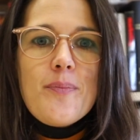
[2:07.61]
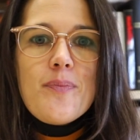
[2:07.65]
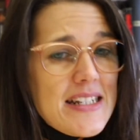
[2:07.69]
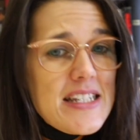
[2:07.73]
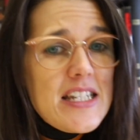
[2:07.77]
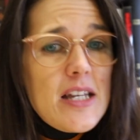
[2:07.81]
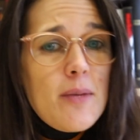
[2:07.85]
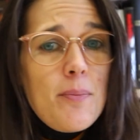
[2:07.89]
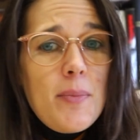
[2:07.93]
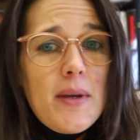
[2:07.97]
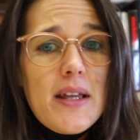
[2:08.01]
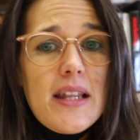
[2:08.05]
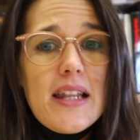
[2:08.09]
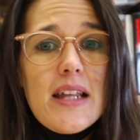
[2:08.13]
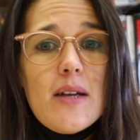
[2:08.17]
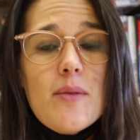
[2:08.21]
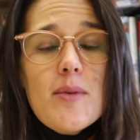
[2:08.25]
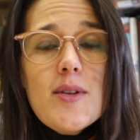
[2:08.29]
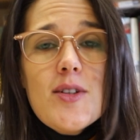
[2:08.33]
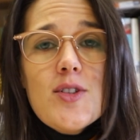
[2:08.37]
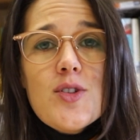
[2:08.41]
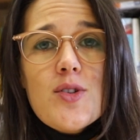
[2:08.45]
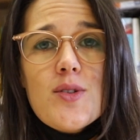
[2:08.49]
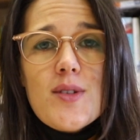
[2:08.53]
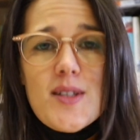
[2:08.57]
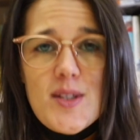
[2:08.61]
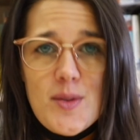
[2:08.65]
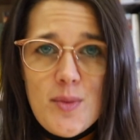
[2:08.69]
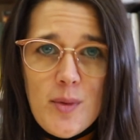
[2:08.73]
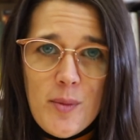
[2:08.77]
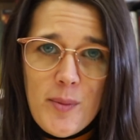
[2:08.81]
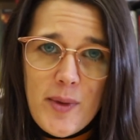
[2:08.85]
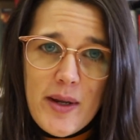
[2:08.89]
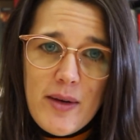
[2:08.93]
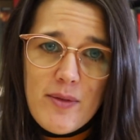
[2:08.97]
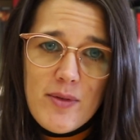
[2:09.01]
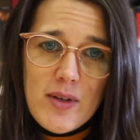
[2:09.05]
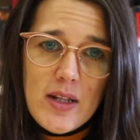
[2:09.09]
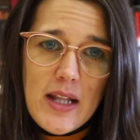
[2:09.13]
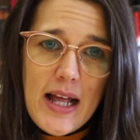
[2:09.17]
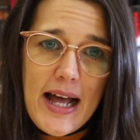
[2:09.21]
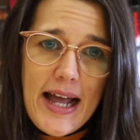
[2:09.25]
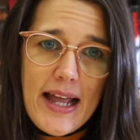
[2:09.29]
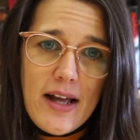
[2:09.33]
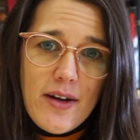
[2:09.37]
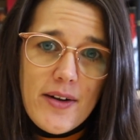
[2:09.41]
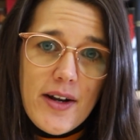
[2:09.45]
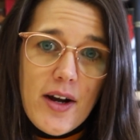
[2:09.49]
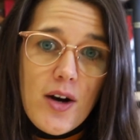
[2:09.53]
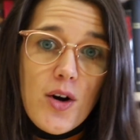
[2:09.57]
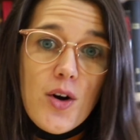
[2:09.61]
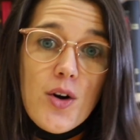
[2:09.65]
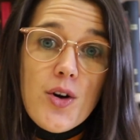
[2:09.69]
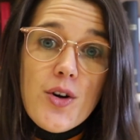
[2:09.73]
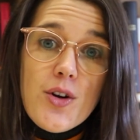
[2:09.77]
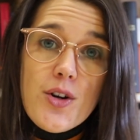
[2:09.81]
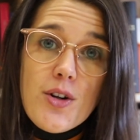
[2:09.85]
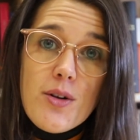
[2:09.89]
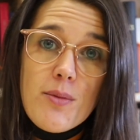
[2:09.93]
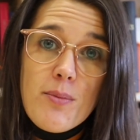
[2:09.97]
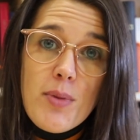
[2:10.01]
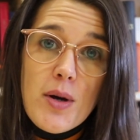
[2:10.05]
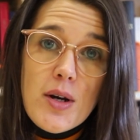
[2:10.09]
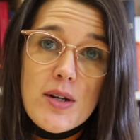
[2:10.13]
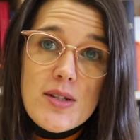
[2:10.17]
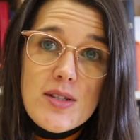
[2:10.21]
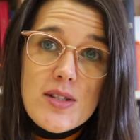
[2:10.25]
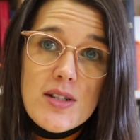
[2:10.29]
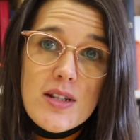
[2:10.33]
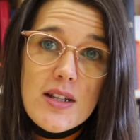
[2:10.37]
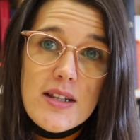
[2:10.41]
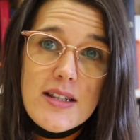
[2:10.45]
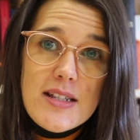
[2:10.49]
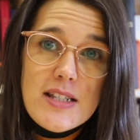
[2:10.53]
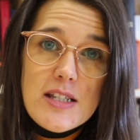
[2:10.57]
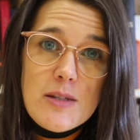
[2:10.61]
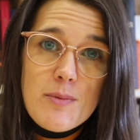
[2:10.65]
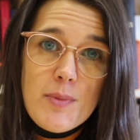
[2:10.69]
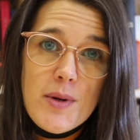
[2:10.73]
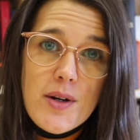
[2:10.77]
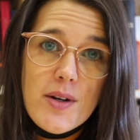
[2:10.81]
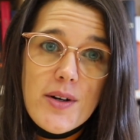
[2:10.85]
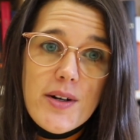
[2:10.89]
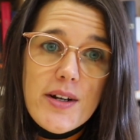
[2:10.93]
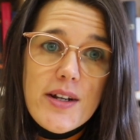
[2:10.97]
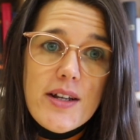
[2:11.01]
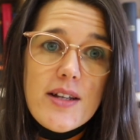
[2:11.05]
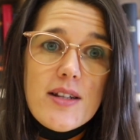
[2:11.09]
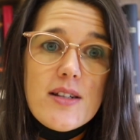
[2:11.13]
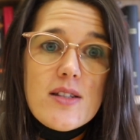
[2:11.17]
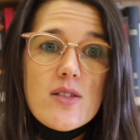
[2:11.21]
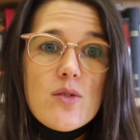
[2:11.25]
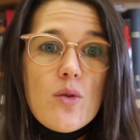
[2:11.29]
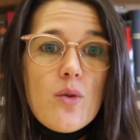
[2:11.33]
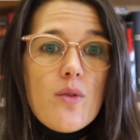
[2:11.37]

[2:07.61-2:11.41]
Typically, we do this when we rely on our own personal experience